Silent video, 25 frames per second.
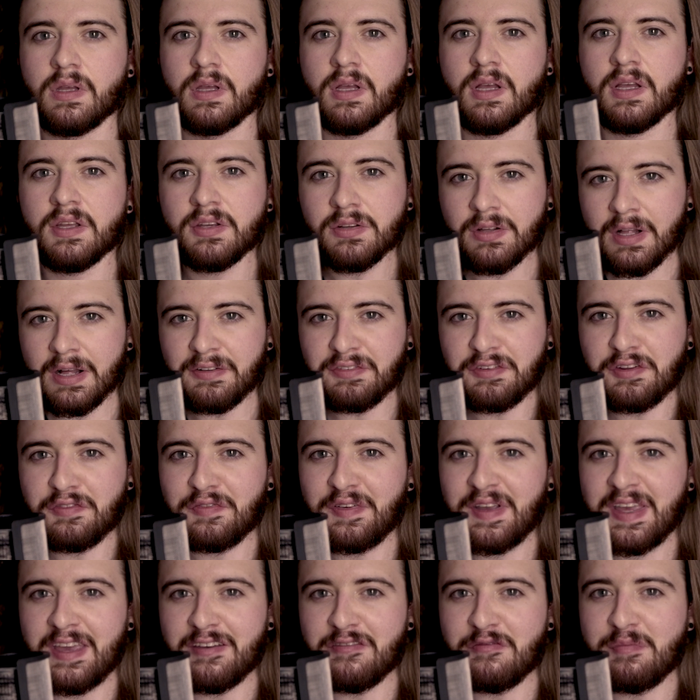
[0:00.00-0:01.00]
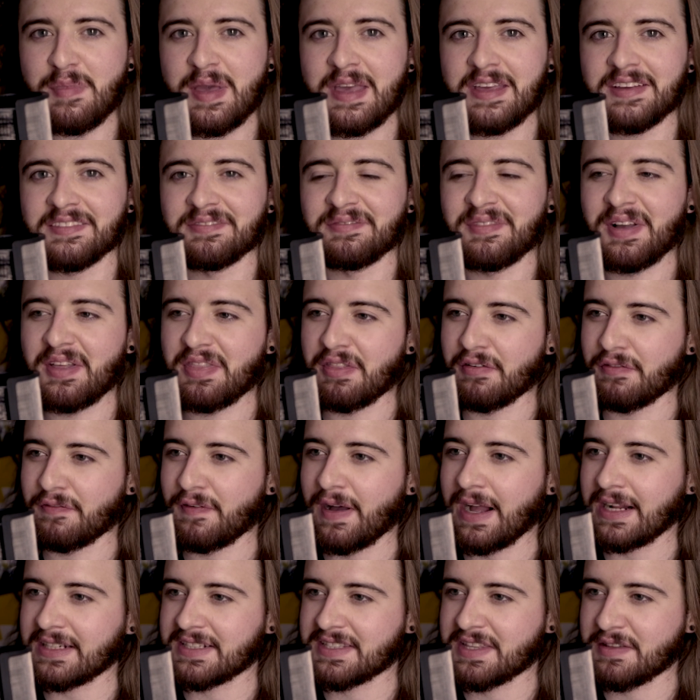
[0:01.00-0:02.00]
You'll have to forgive me and the
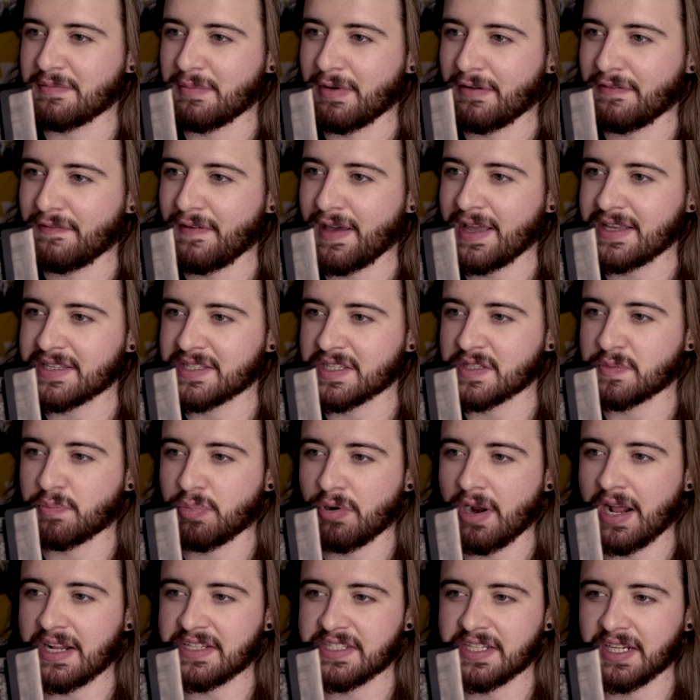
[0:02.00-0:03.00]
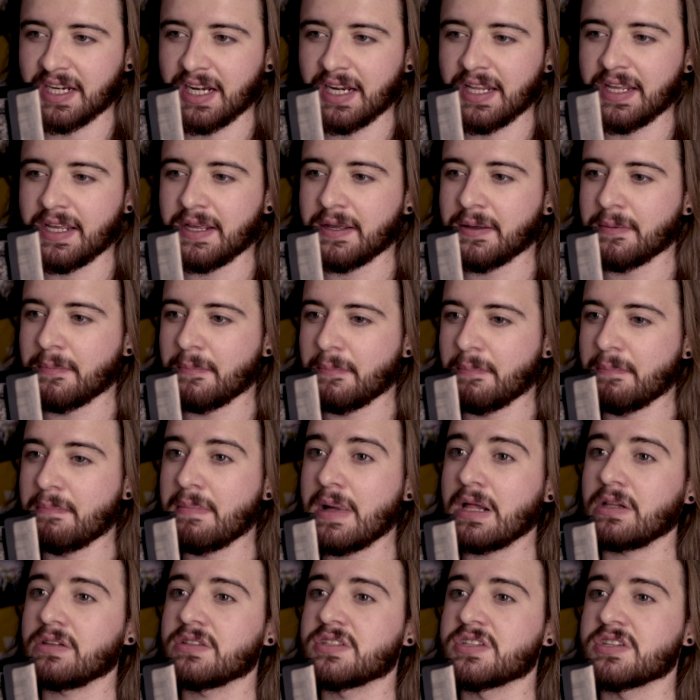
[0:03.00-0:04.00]
fact that my face is practically
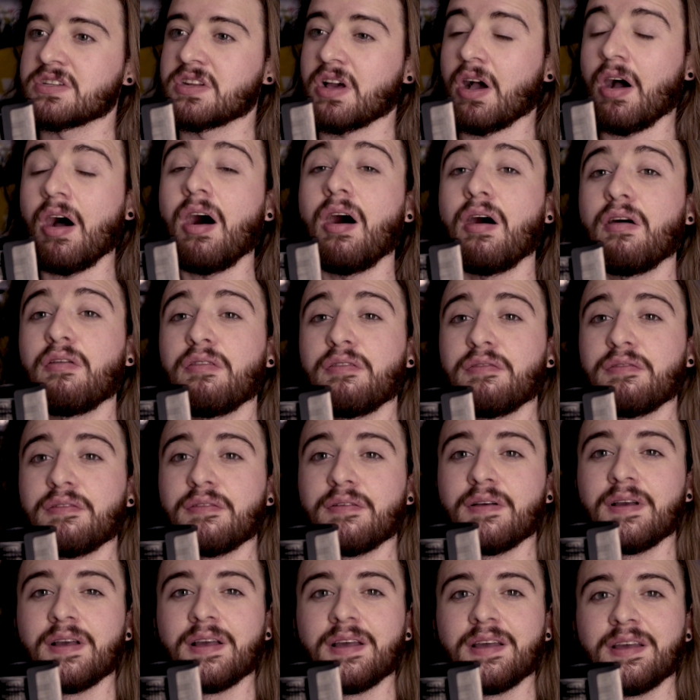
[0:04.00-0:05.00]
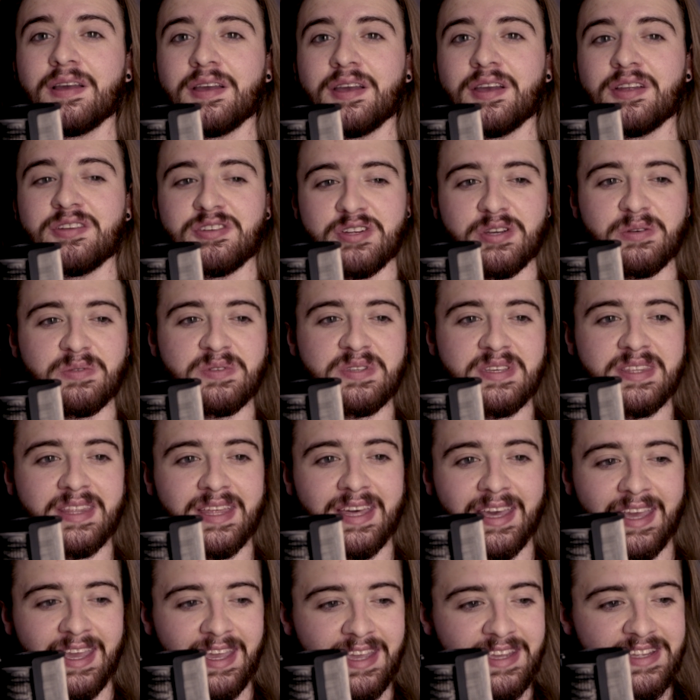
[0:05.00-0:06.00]
melted off due to the
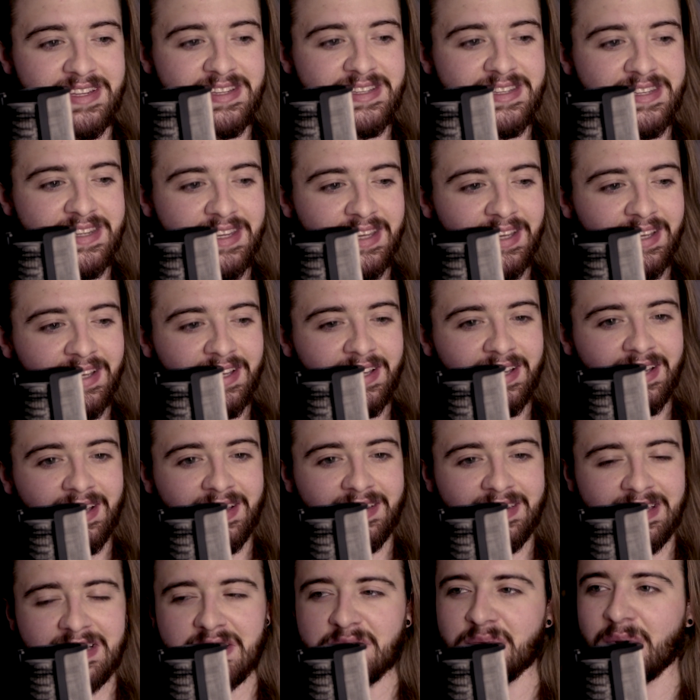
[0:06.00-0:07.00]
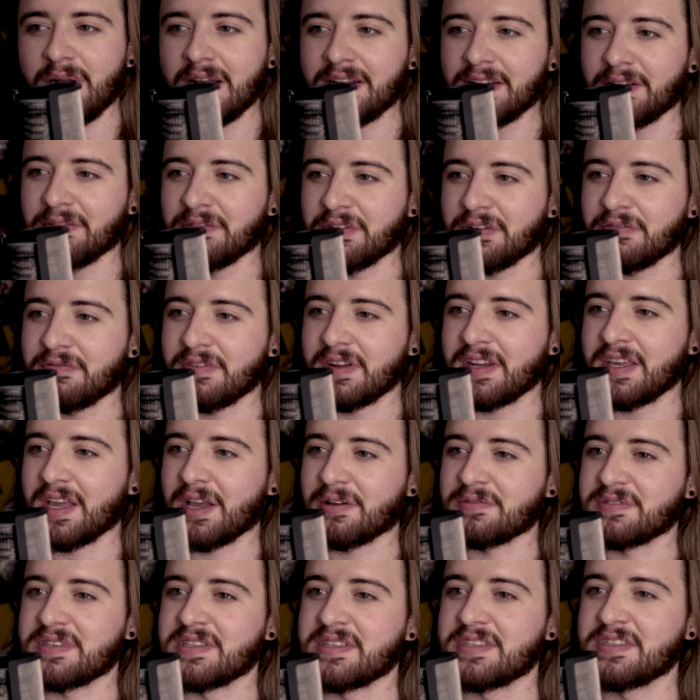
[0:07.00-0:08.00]
heat. This is why I don't do
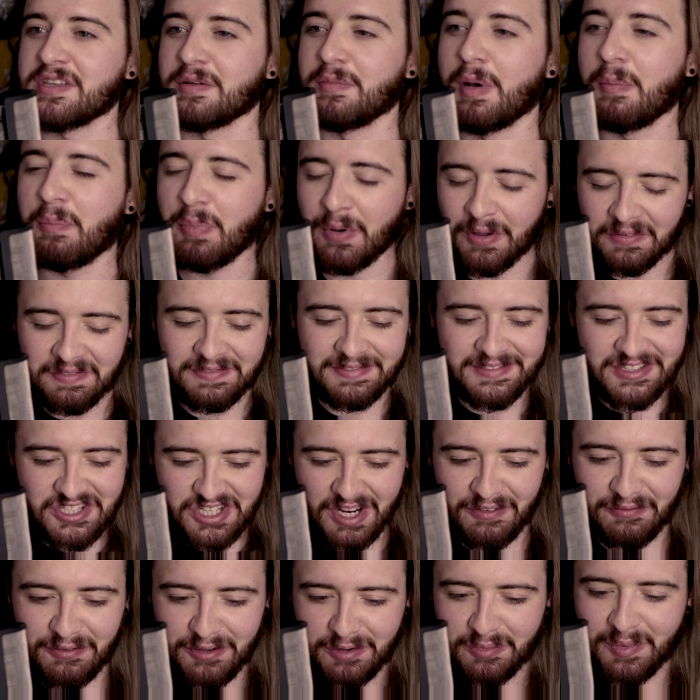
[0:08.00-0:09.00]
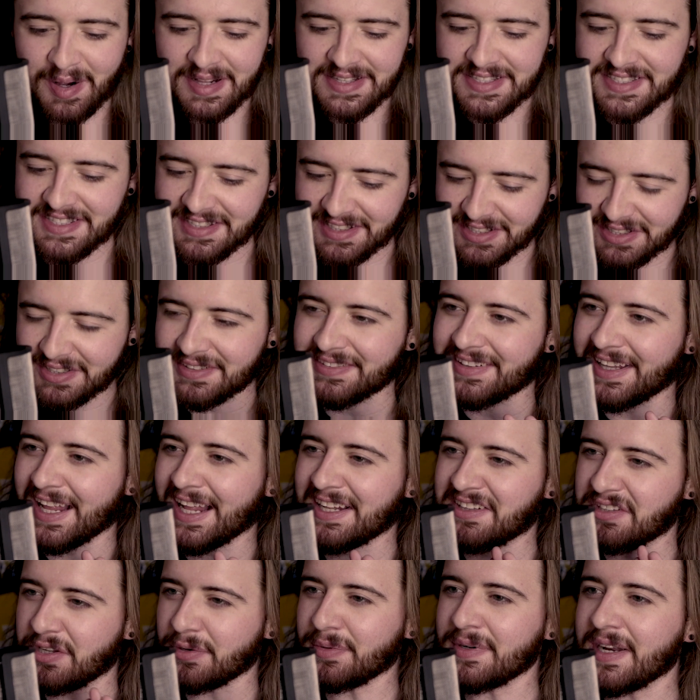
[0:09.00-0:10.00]
videos in summer, but Sheffield Wednesday are
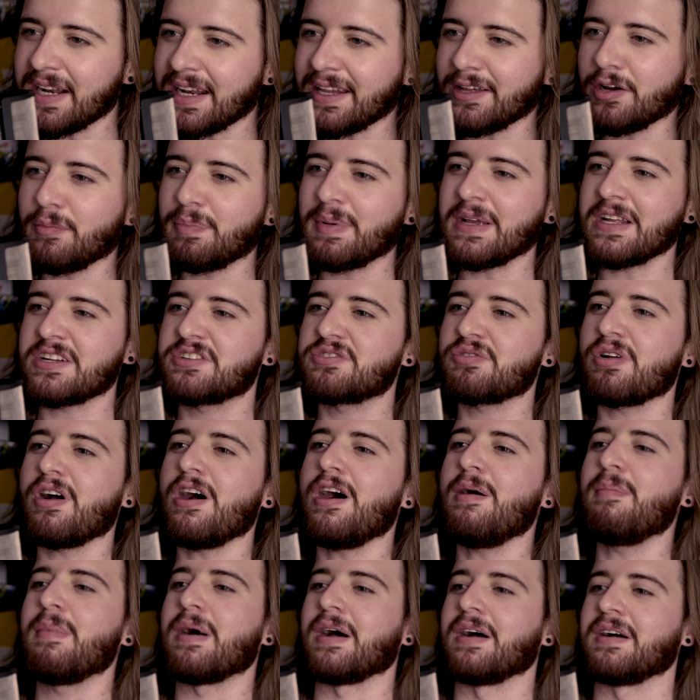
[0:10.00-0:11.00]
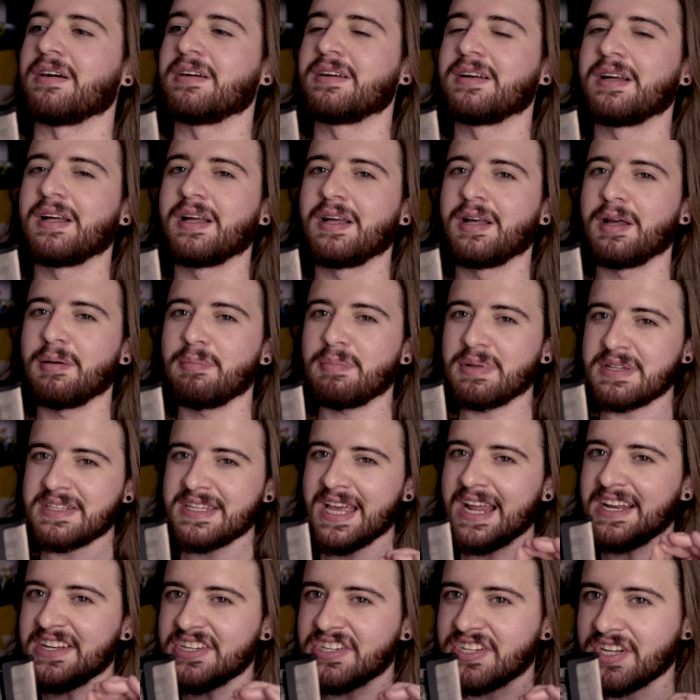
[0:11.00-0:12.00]
doing a little bit of drama,
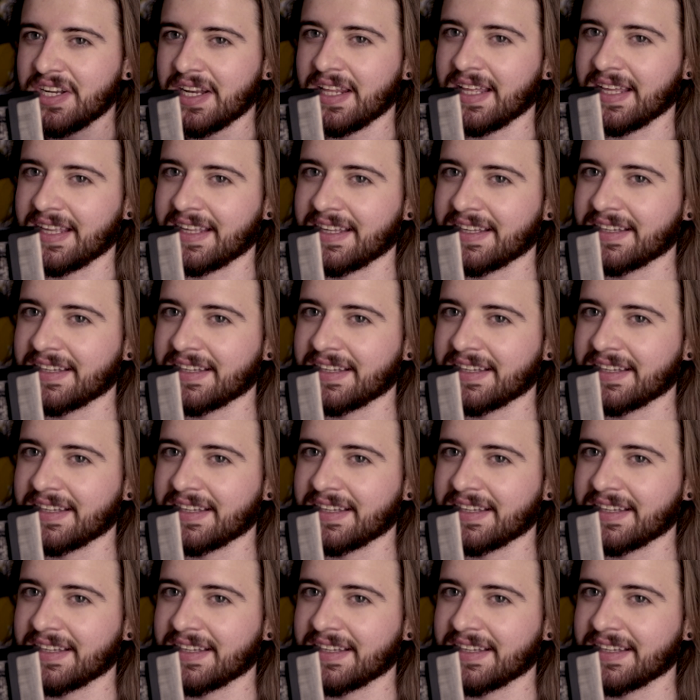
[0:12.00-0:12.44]
potentially.